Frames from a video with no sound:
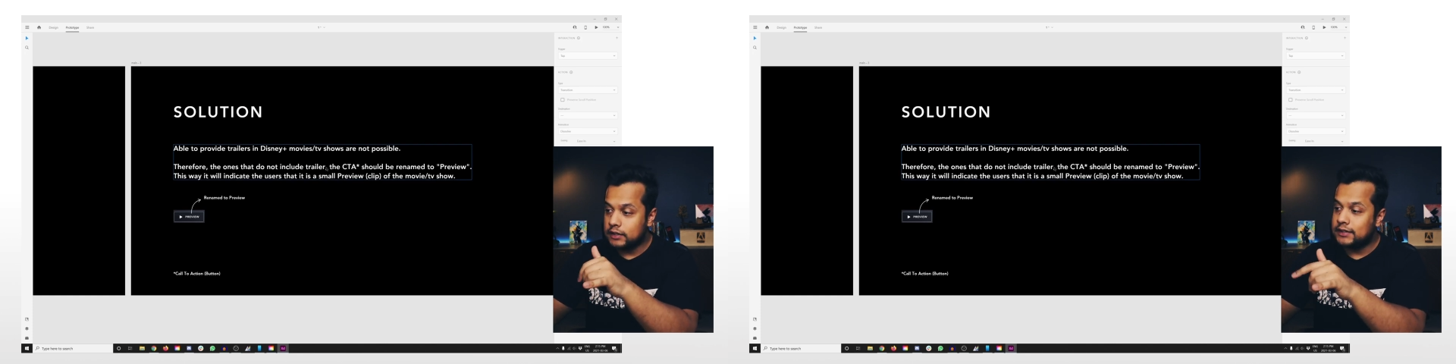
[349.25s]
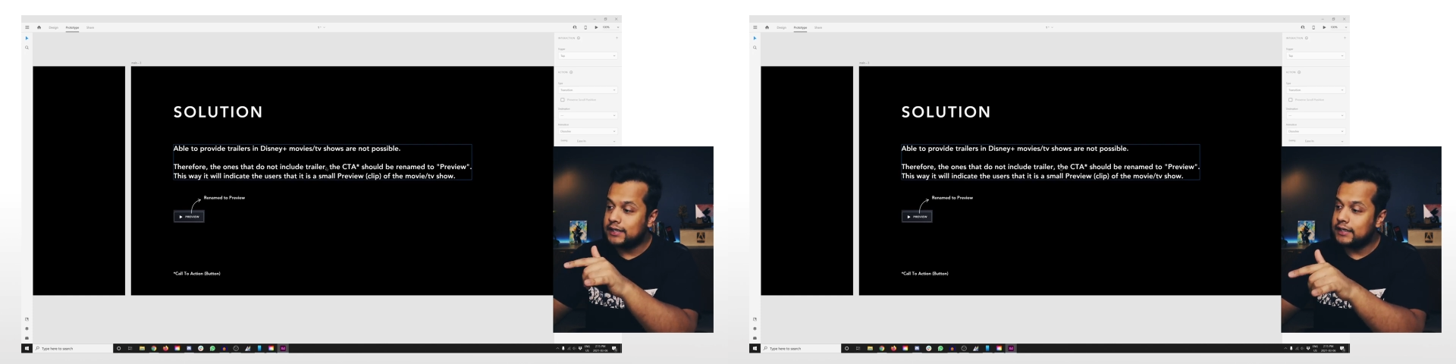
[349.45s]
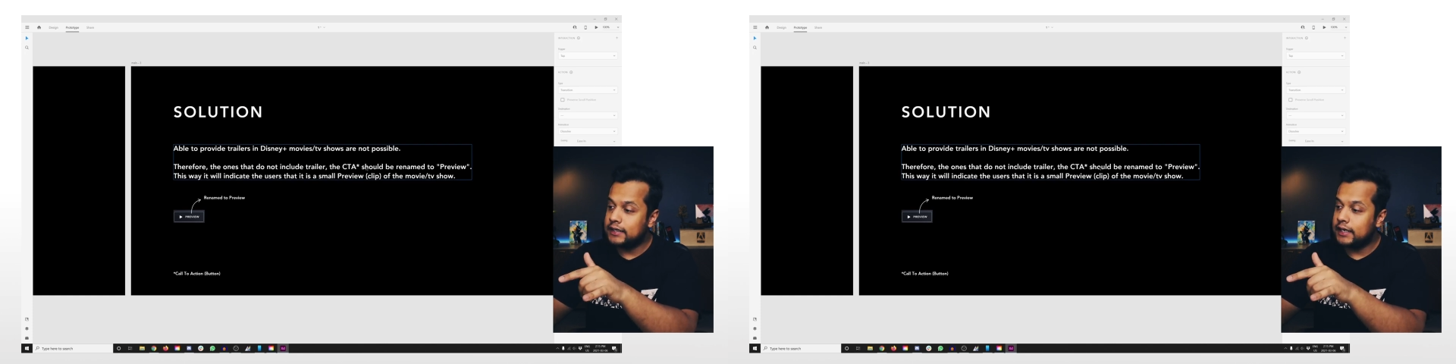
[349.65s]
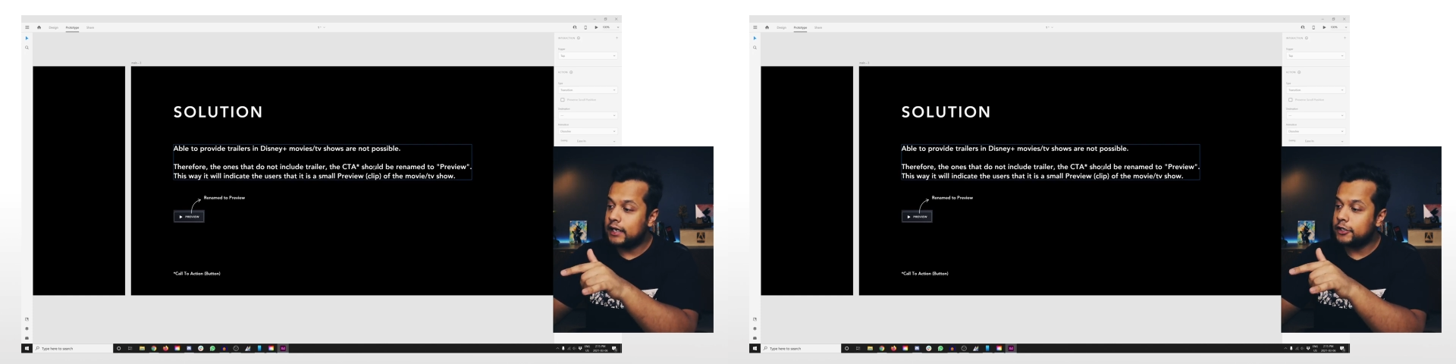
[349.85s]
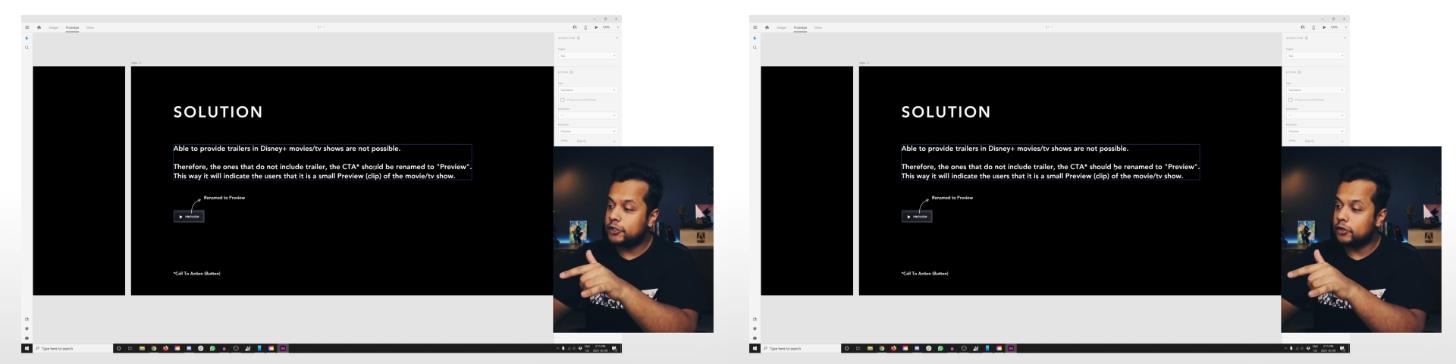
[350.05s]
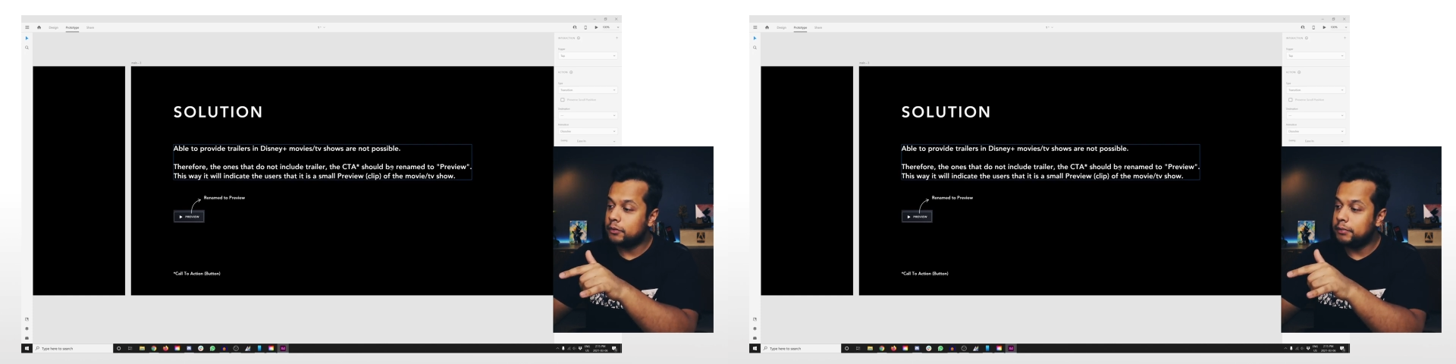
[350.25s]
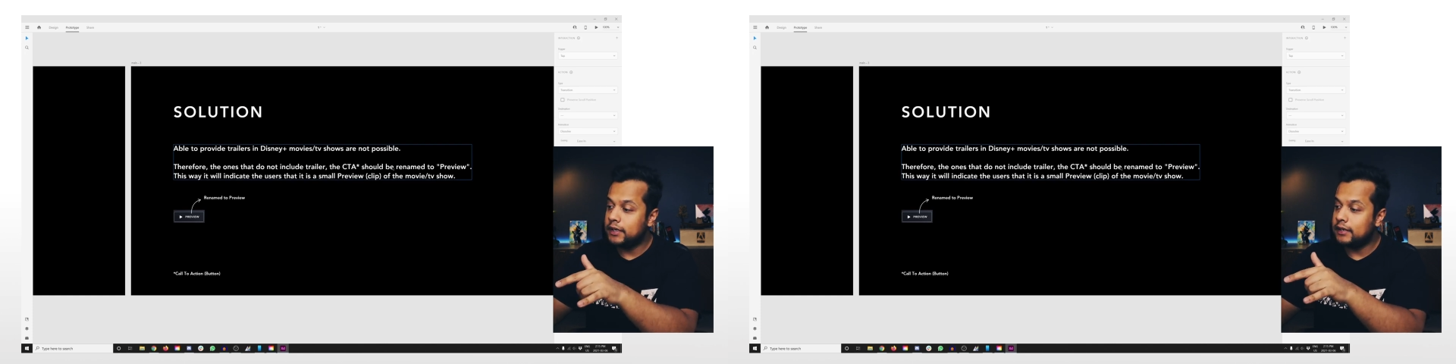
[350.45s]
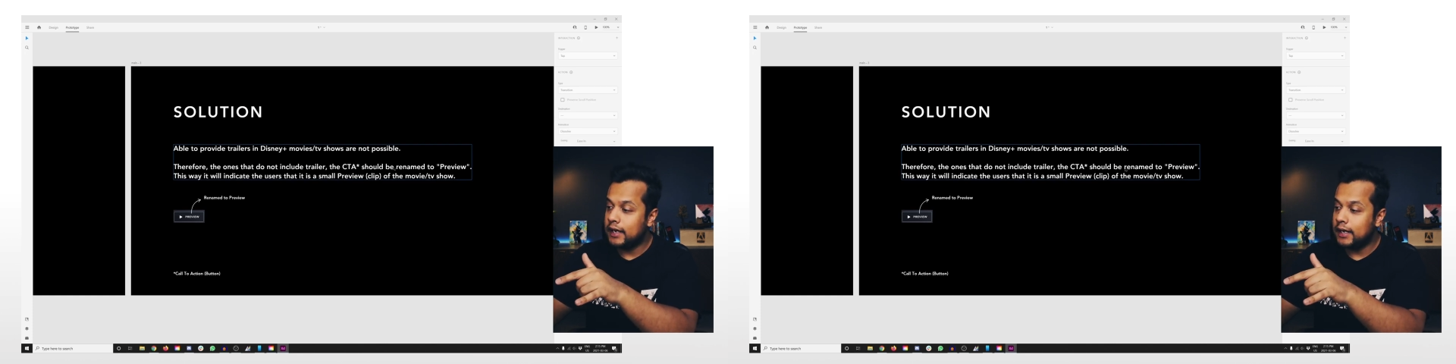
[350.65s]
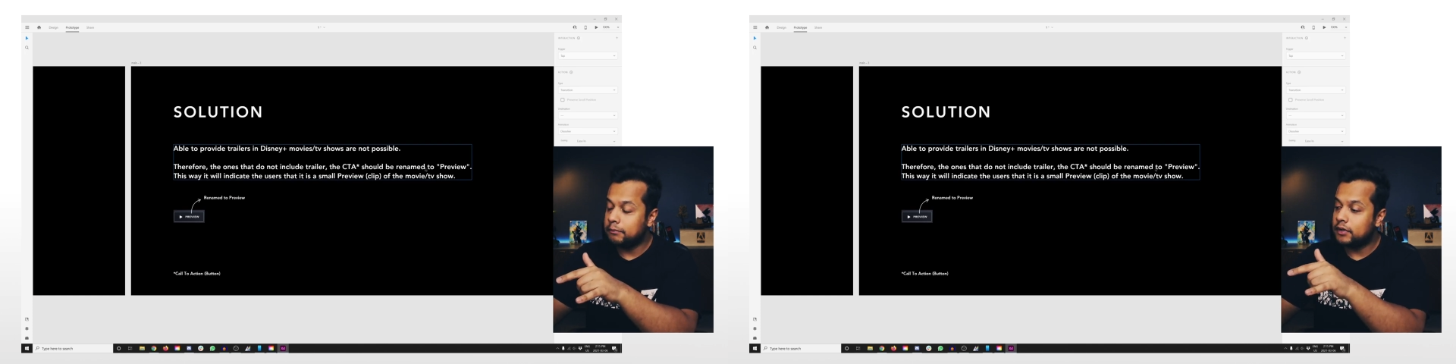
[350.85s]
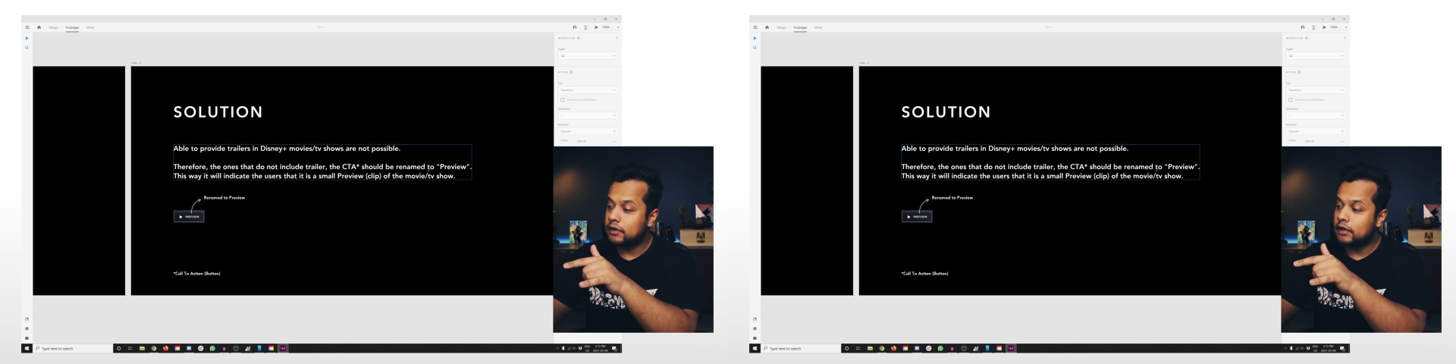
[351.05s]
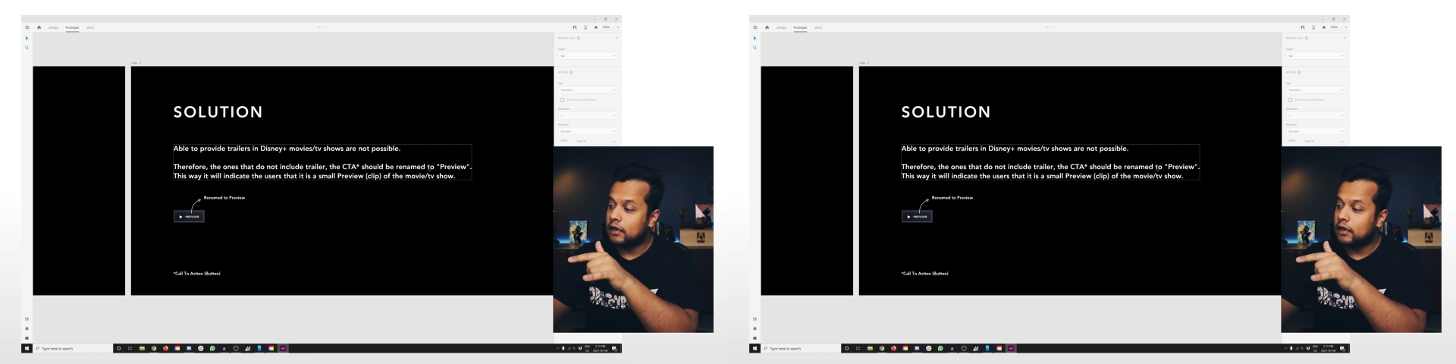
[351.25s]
the CTA should be named